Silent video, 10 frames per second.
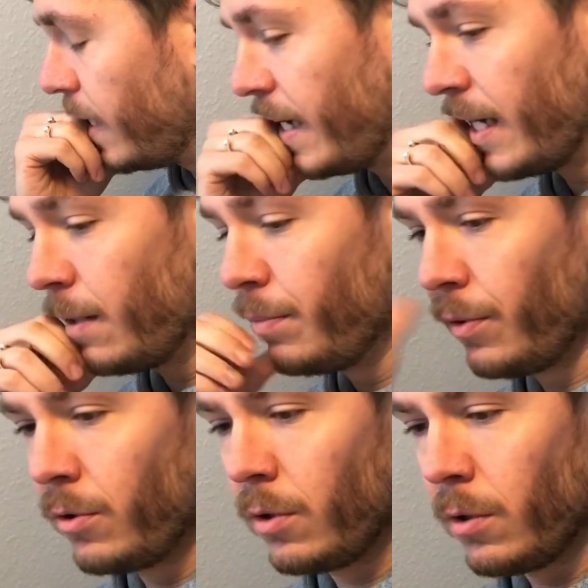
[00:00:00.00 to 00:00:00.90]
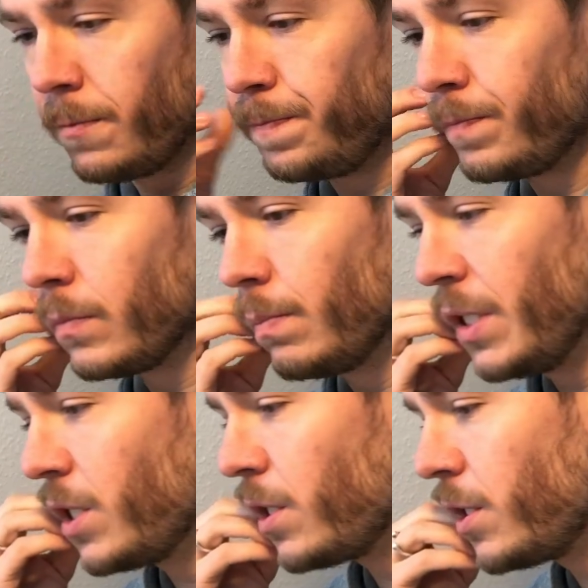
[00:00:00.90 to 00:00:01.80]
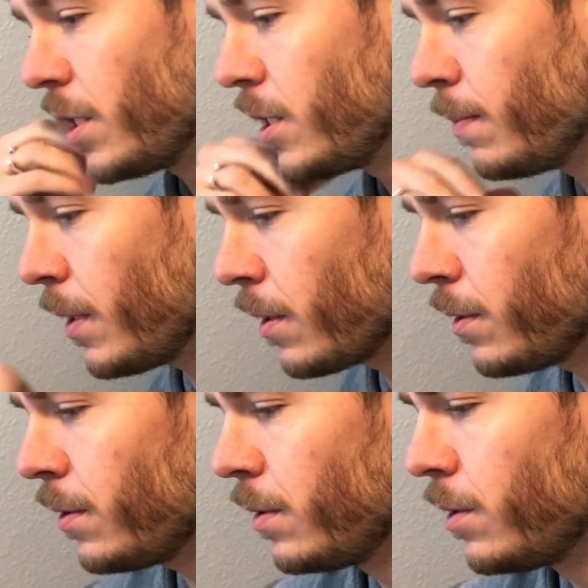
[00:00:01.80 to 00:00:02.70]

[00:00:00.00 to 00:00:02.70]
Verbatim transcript: Then I can build the beach jetty marker.